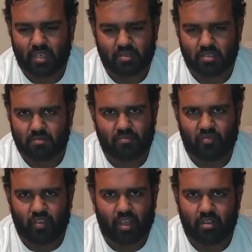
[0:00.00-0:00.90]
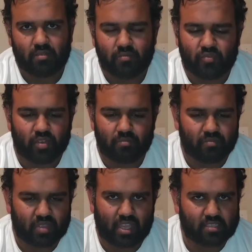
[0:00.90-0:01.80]
just fodder for
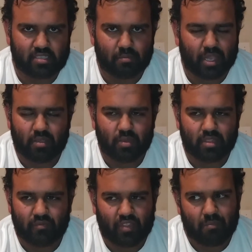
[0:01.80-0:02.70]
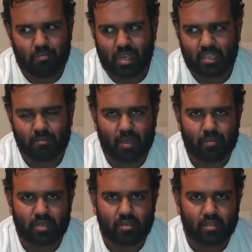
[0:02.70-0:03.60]
kids to play with if they bend them up
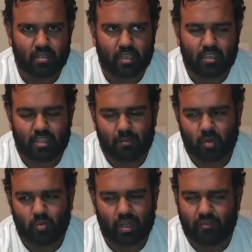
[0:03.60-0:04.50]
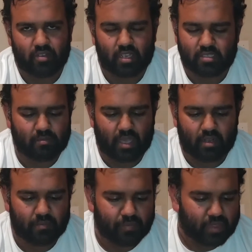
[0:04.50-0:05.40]
and eat them or whatever. It doesn't
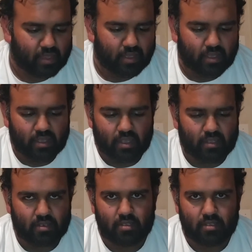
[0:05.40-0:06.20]
matter.